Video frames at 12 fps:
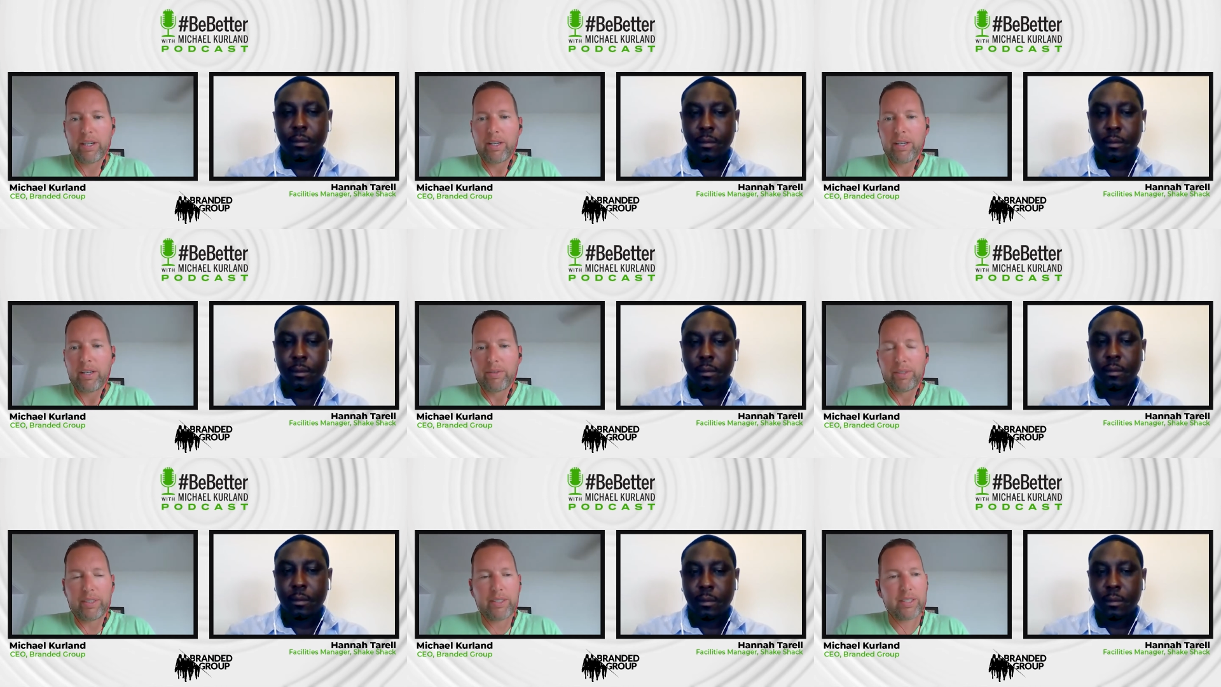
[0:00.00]
Speaker 1: It
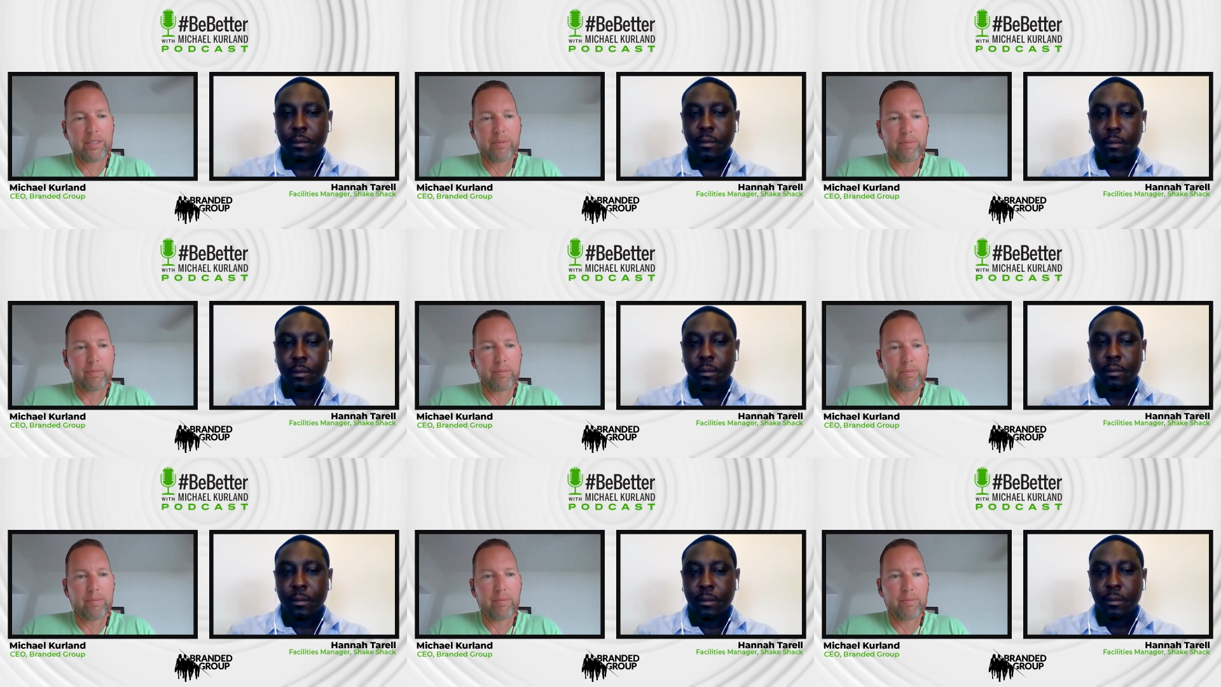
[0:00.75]
really just
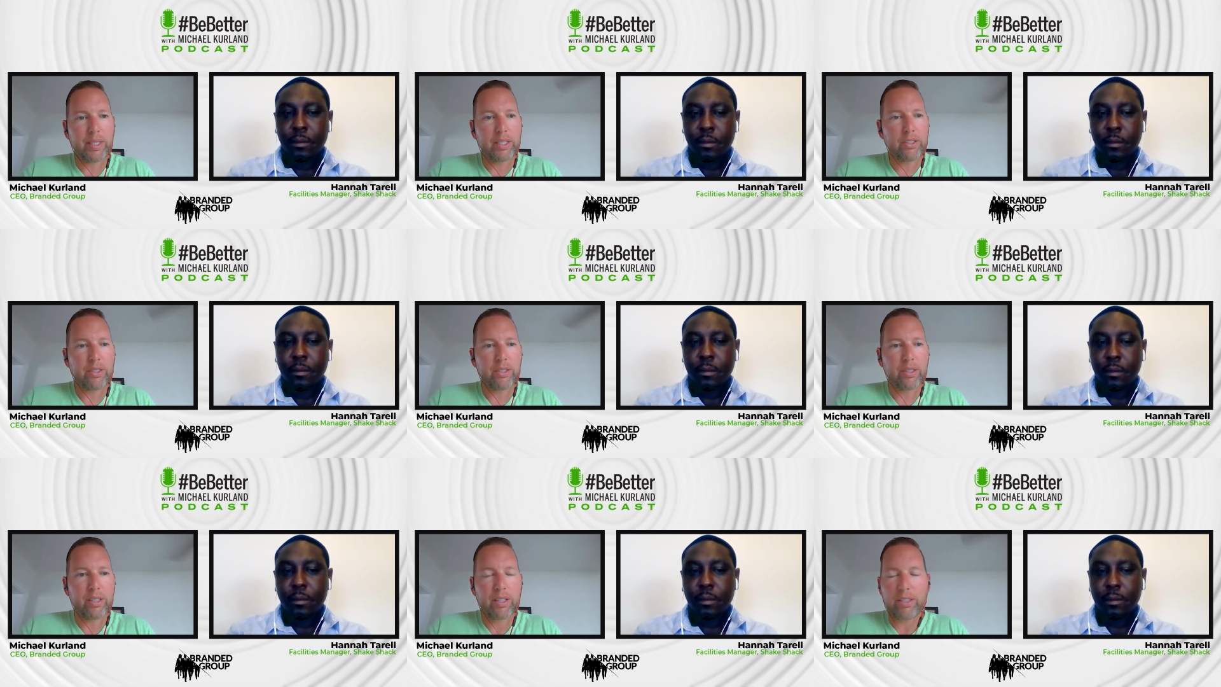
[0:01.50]
makes
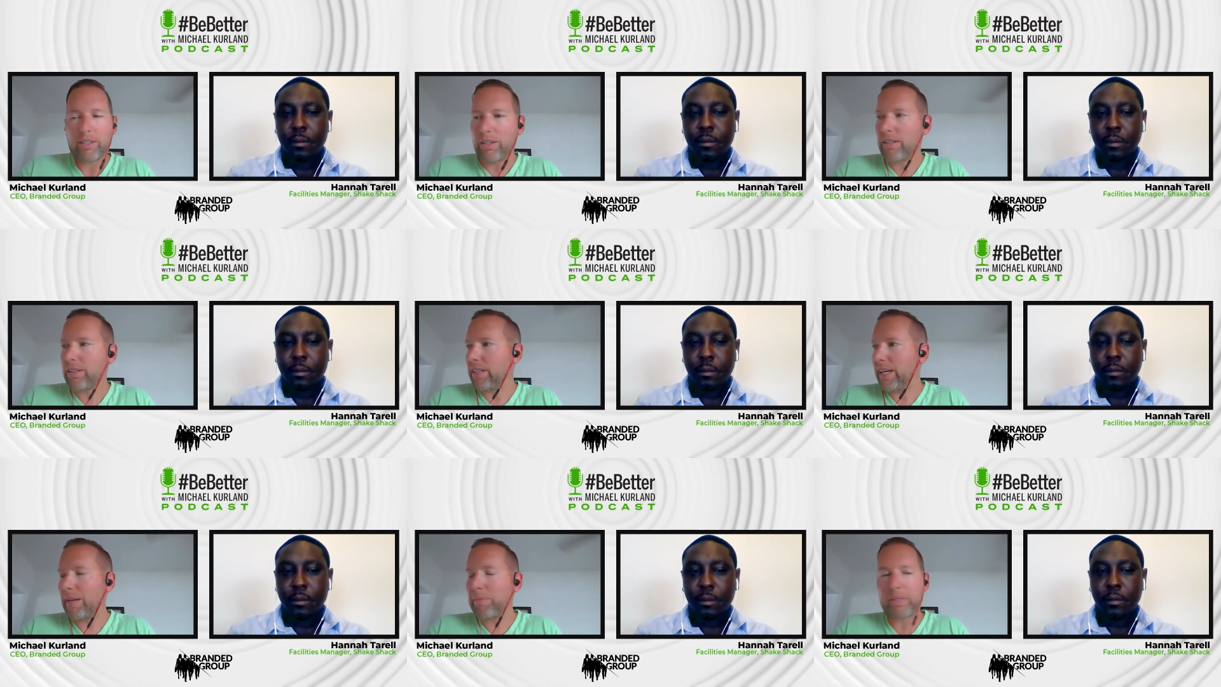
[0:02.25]
your heart
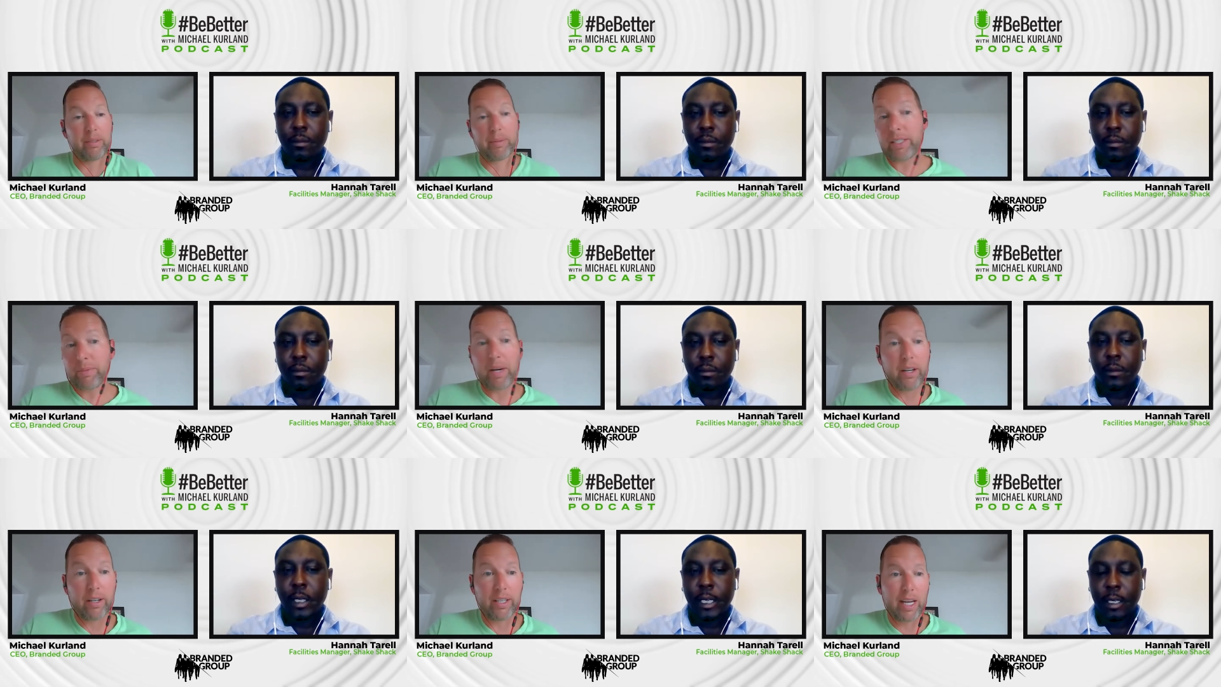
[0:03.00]
happy. It makes
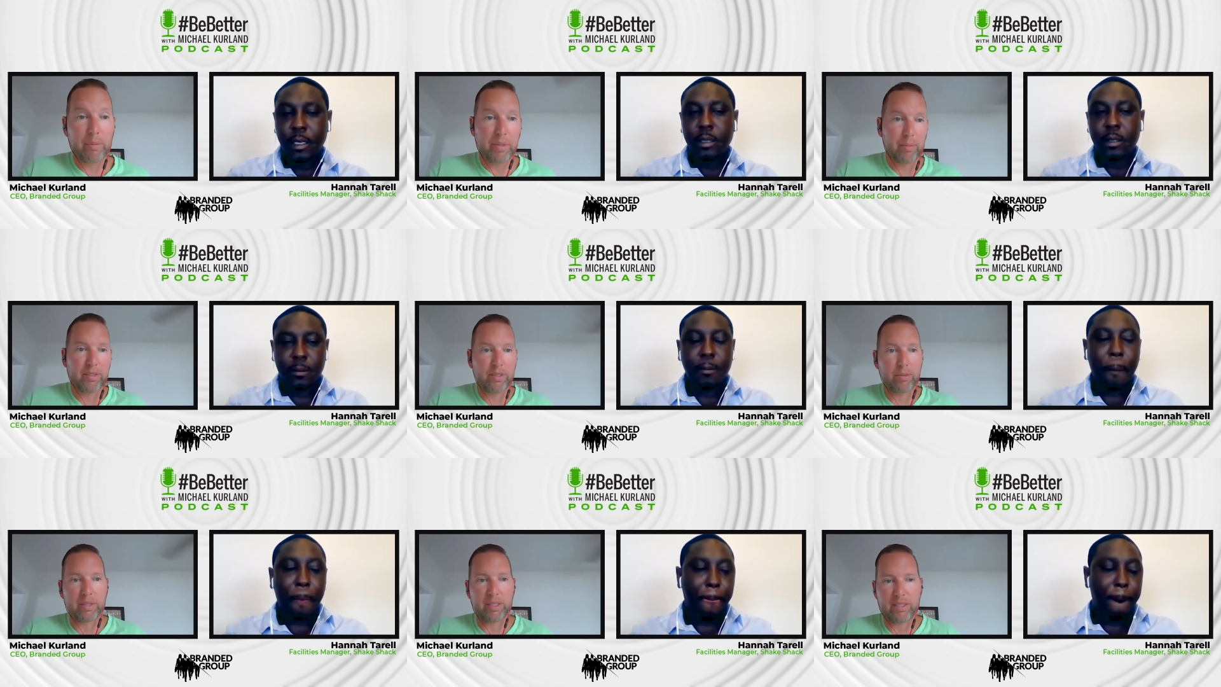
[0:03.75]
my heart happy. I'm
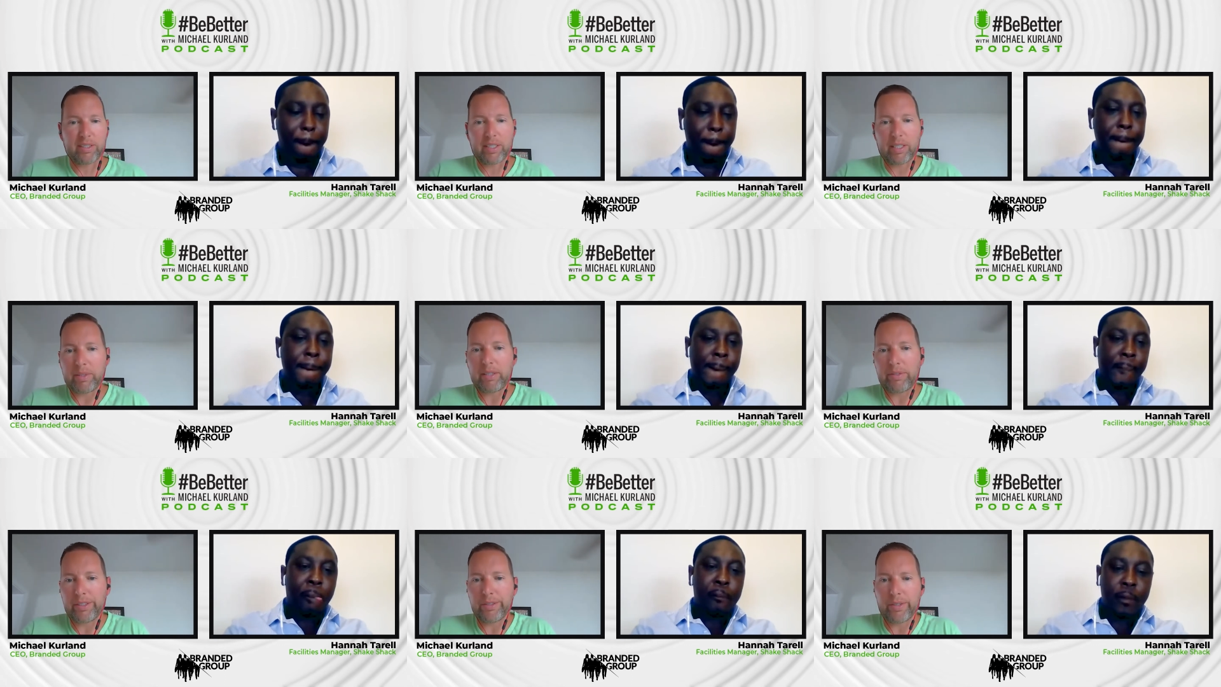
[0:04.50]
assuming it's the same thing
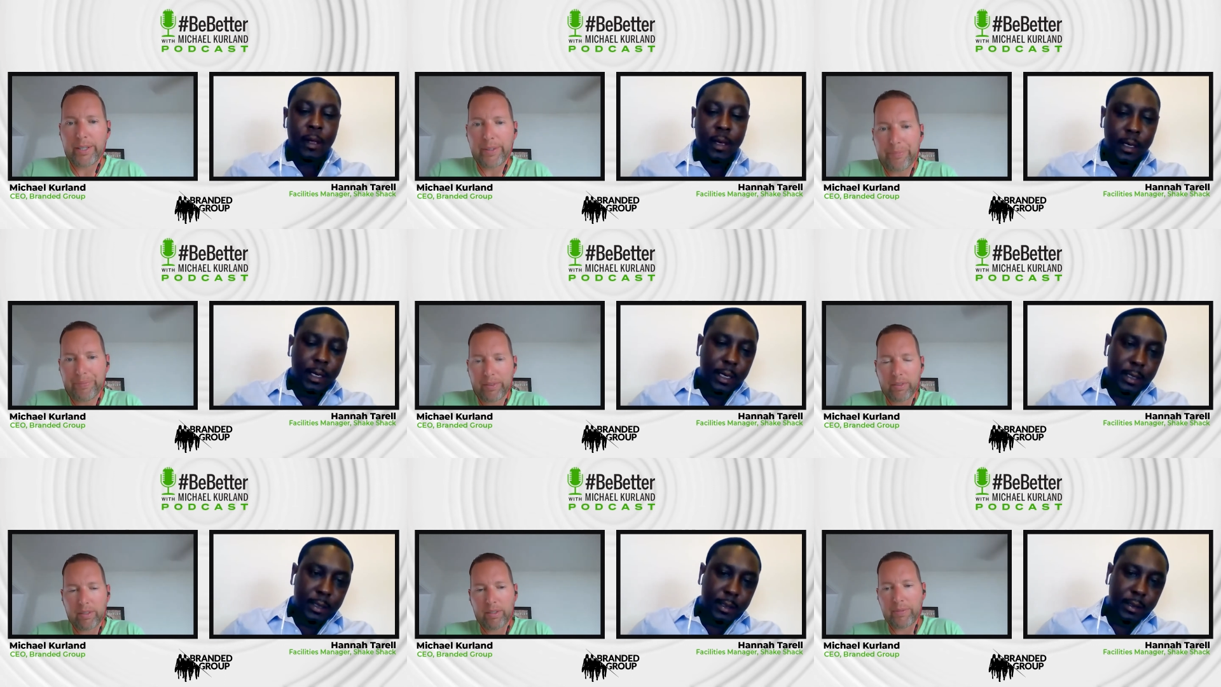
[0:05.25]
for you, right? It
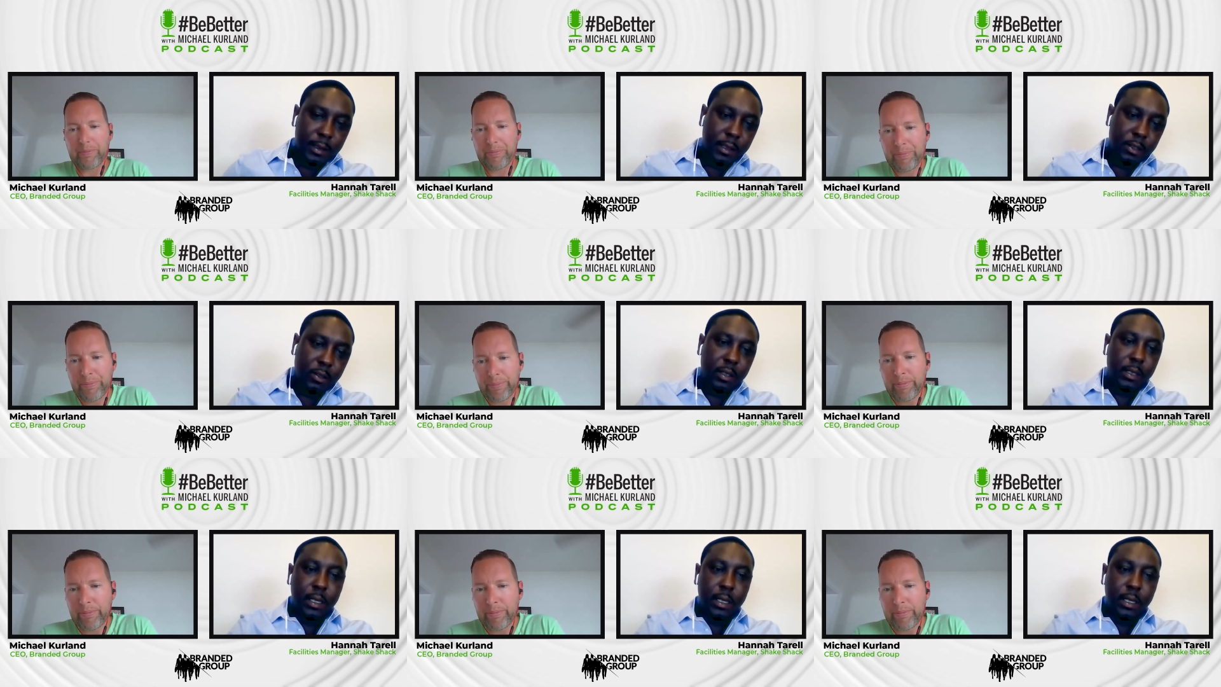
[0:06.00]
does. It truly